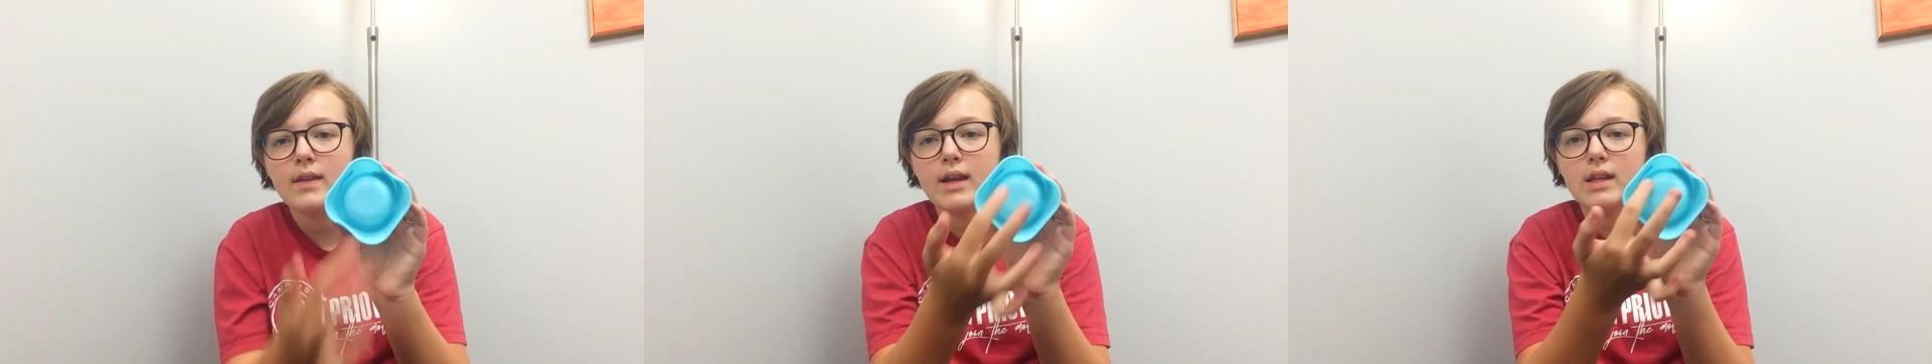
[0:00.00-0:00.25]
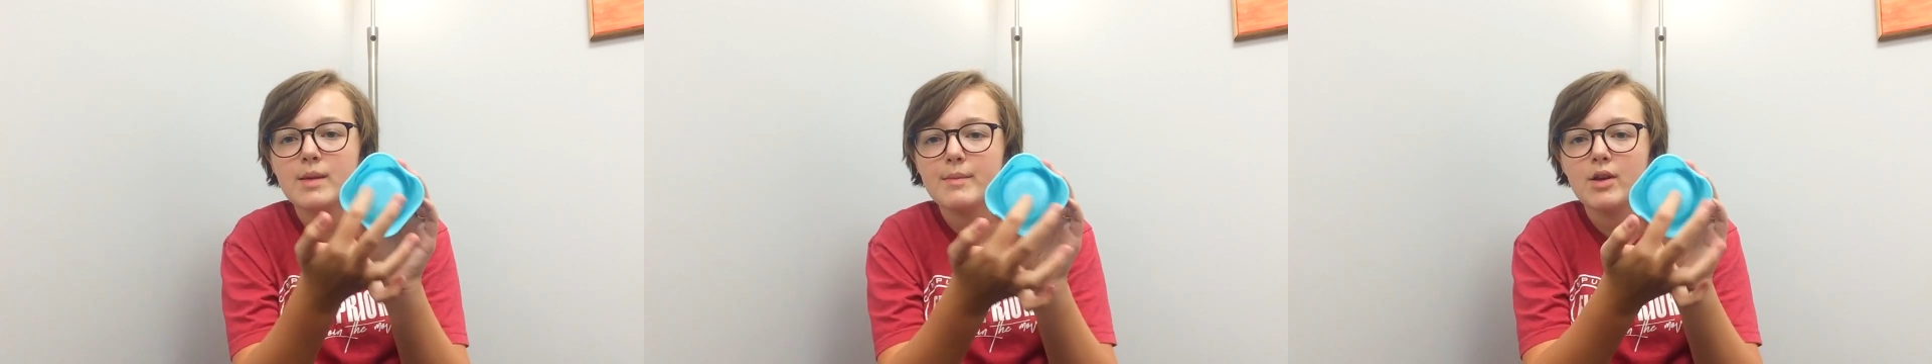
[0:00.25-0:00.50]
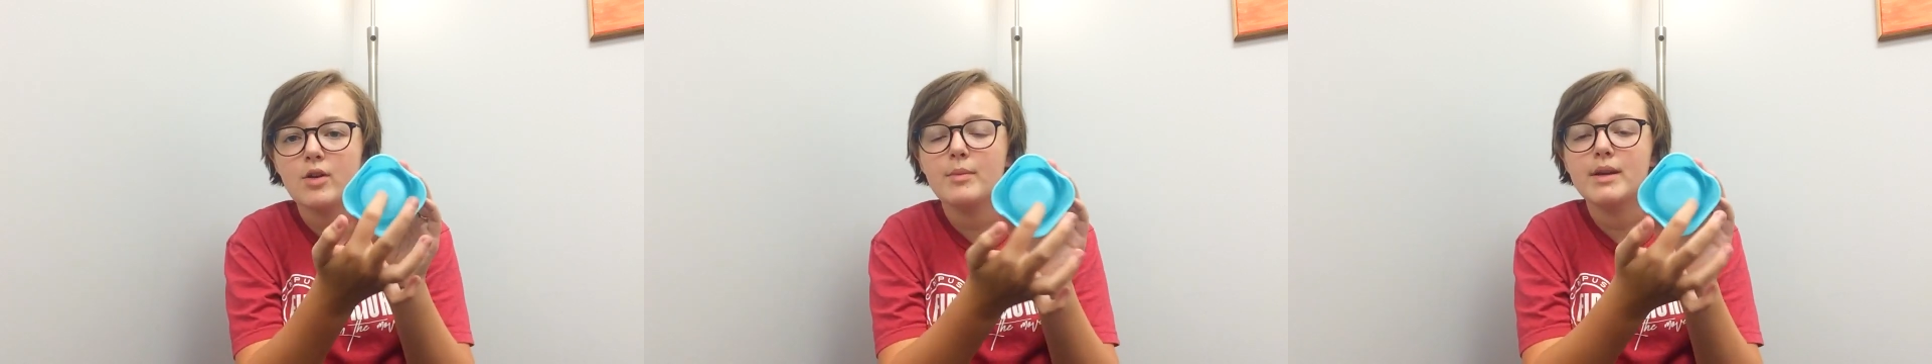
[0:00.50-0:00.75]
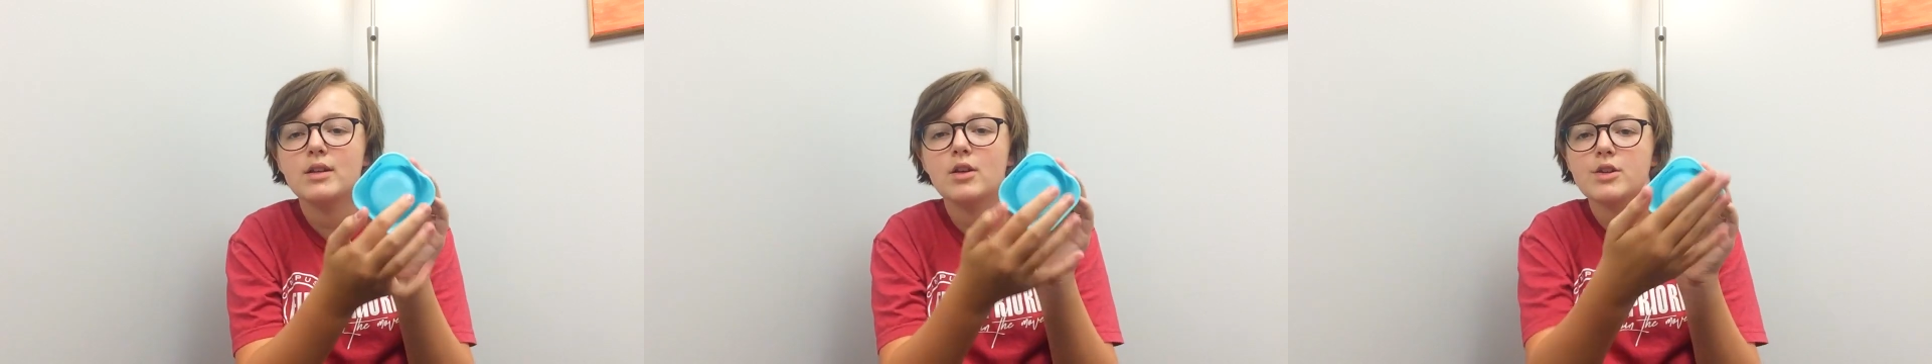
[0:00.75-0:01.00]
like in the middle,
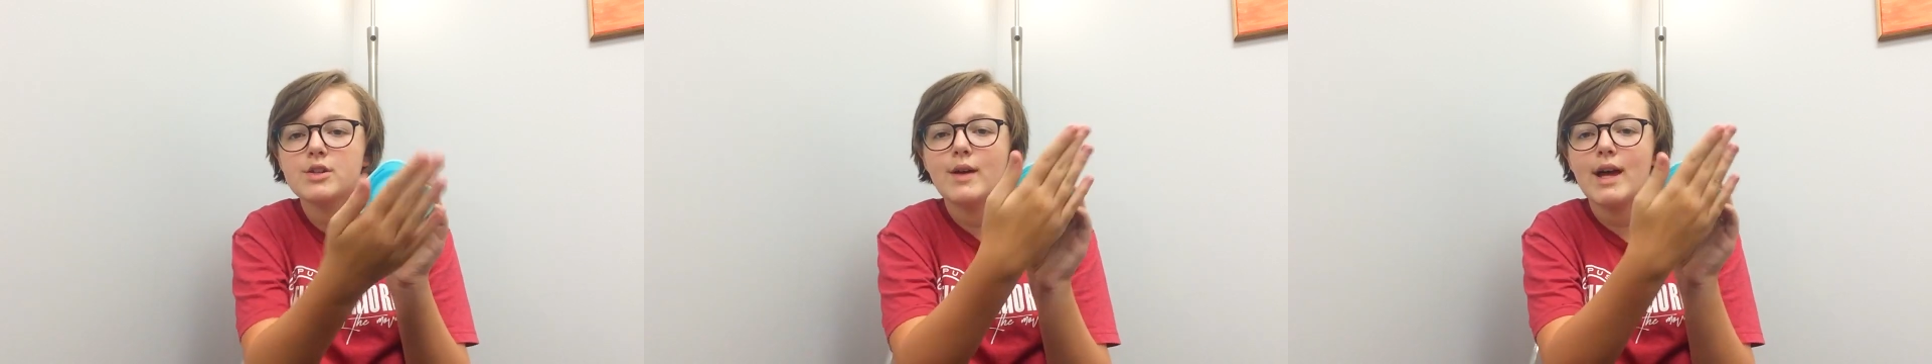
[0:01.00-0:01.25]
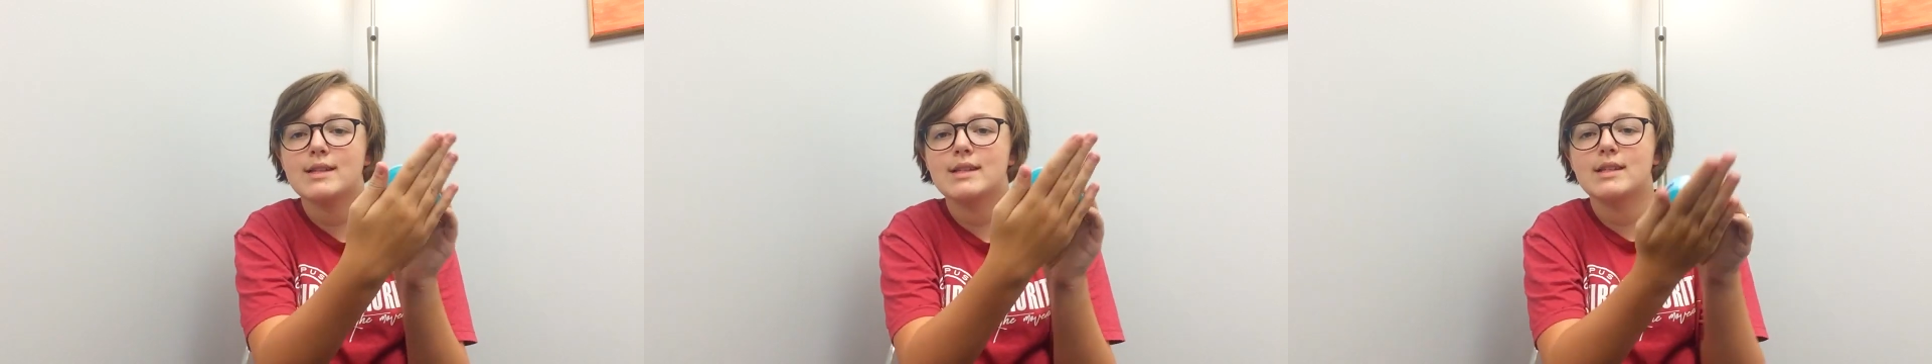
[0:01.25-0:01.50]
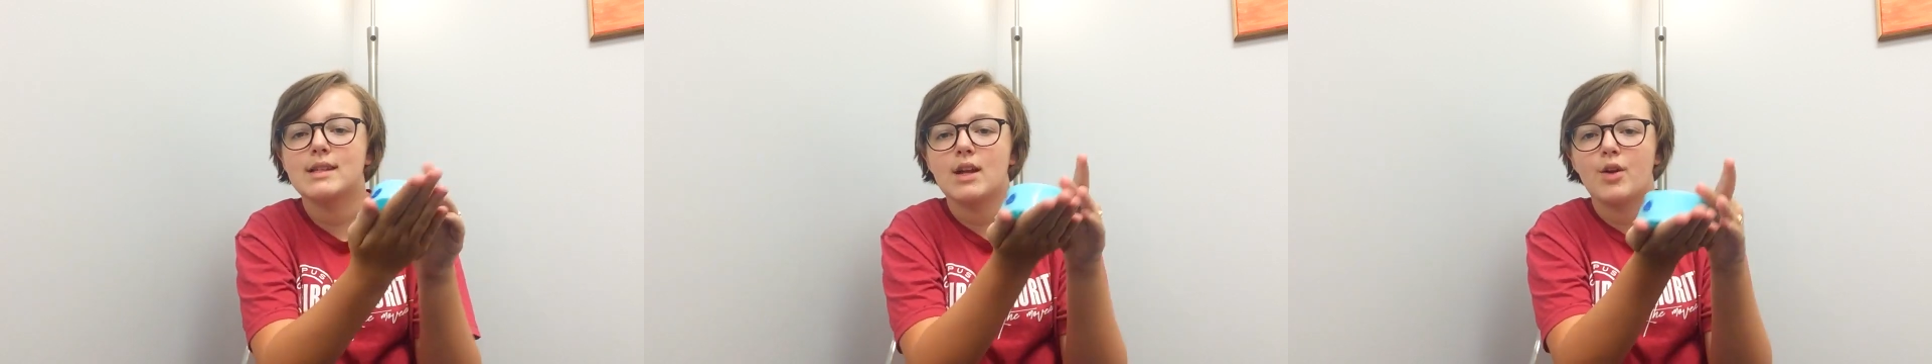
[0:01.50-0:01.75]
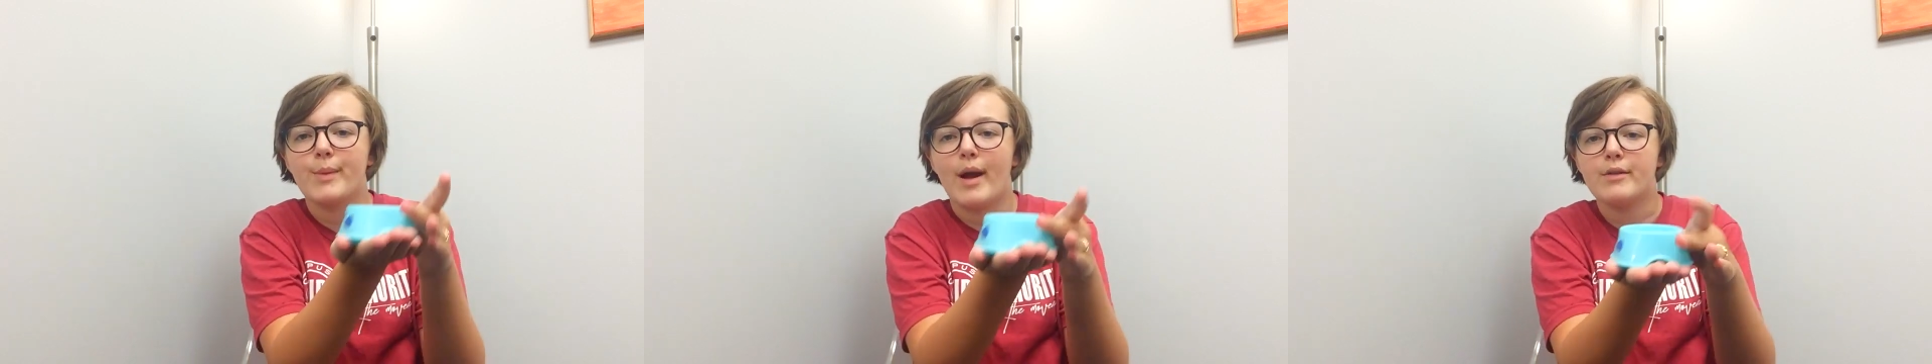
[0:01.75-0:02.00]
but it also has this
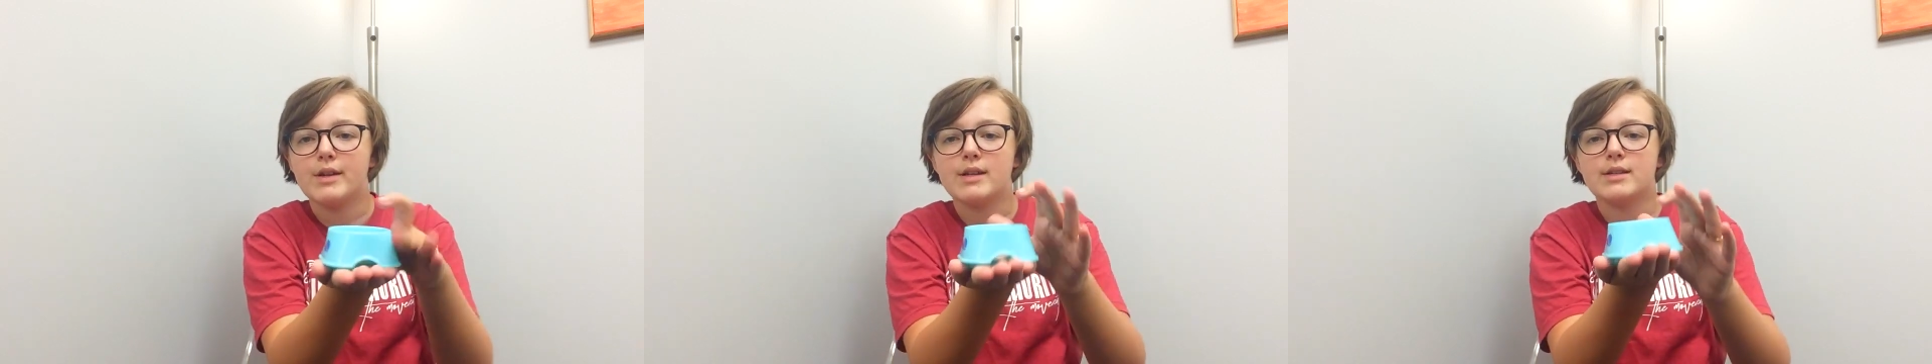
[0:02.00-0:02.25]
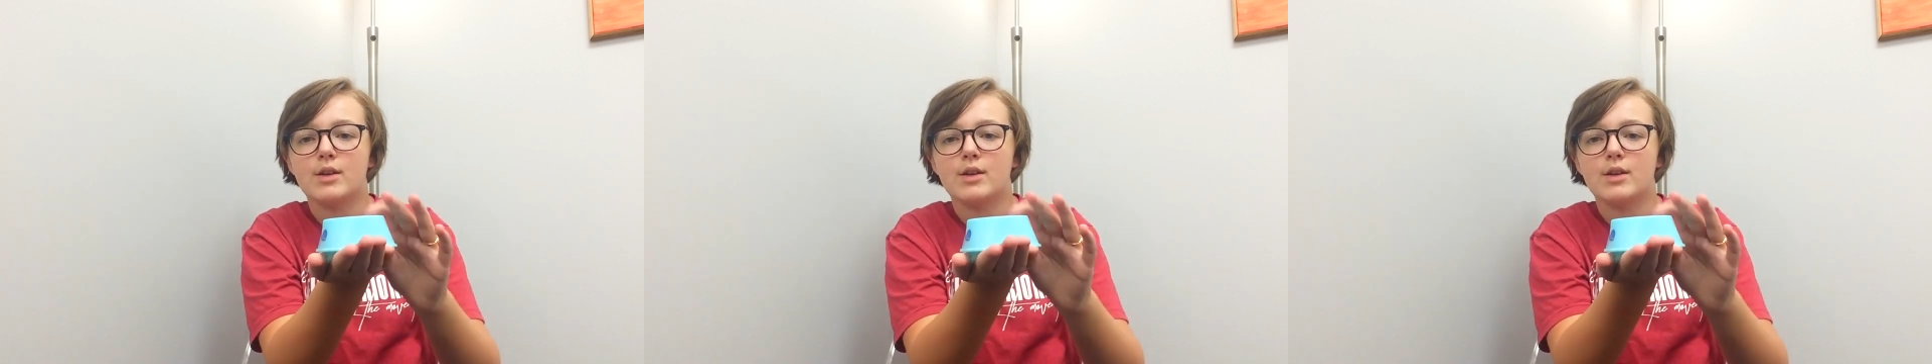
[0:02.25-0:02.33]
thing around it,